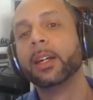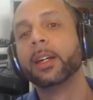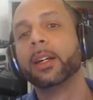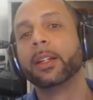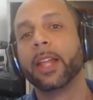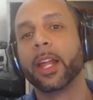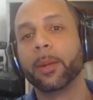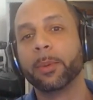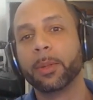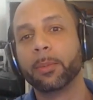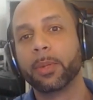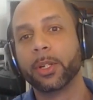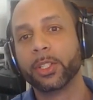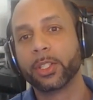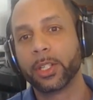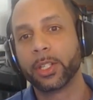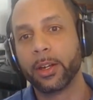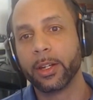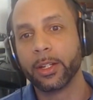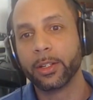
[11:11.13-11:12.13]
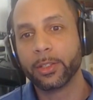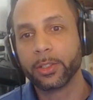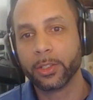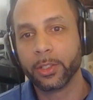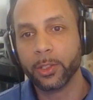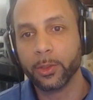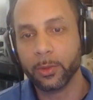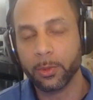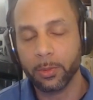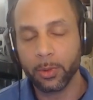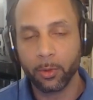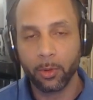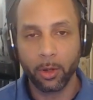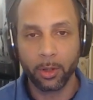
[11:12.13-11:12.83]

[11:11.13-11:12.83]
That'll be pushed out here soon. We'll be rolling